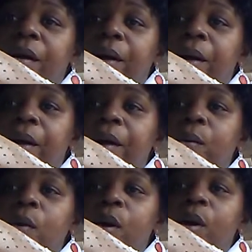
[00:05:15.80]
I
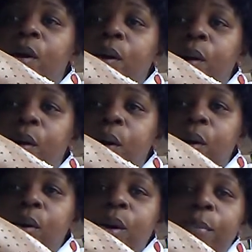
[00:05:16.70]

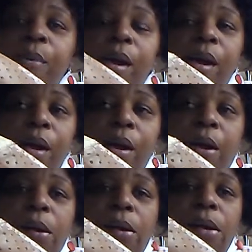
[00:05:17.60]
will
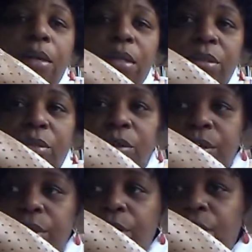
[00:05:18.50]
prepare
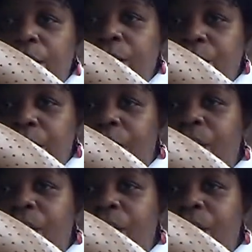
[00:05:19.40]
for you.